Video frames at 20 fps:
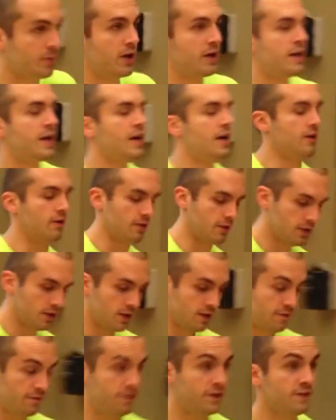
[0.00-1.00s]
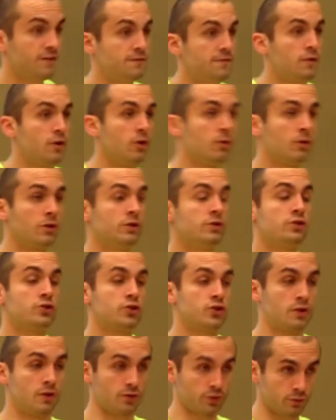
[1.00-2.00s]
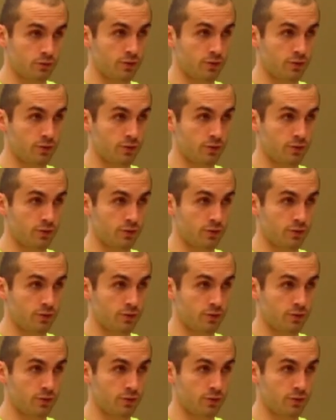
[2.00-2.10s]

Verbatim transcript: butt out, feet forward, shoulder